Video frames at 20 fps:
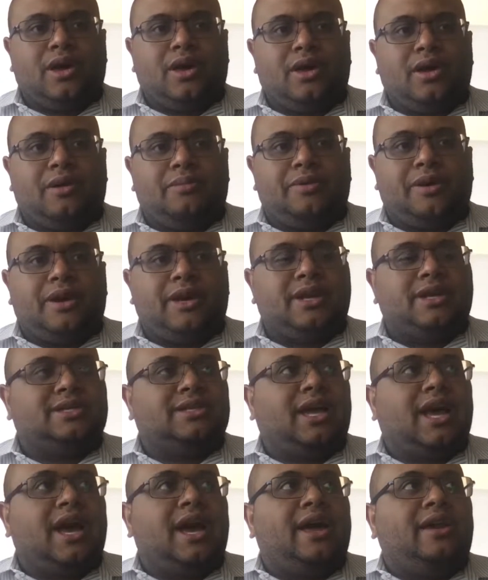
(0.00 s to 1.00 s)
because
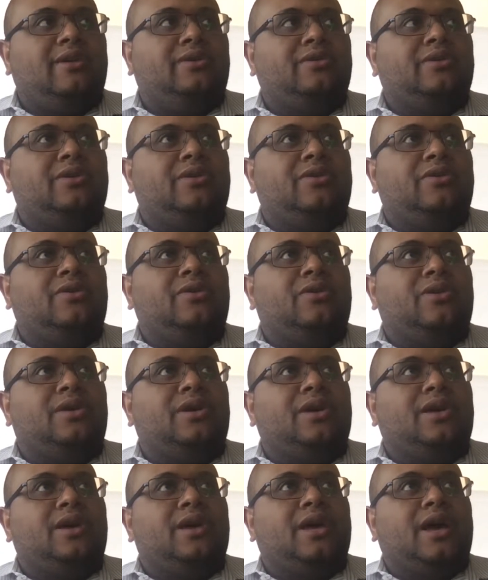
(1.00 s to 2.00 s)
I don't know.
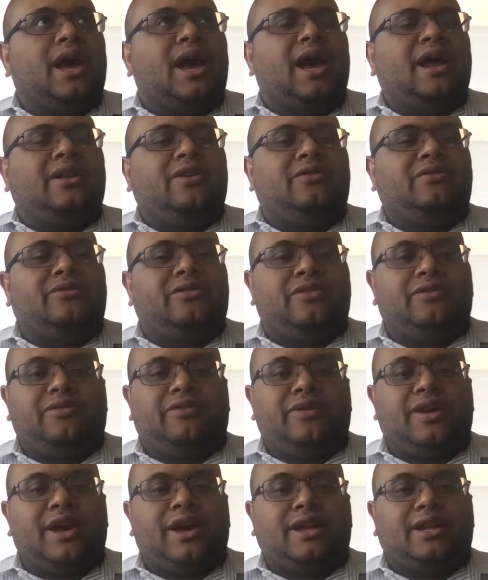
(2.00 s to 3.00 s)
I know for a
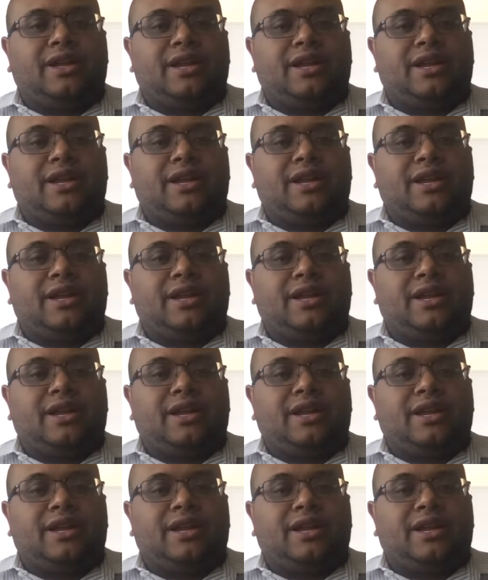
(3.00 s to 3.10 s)
fact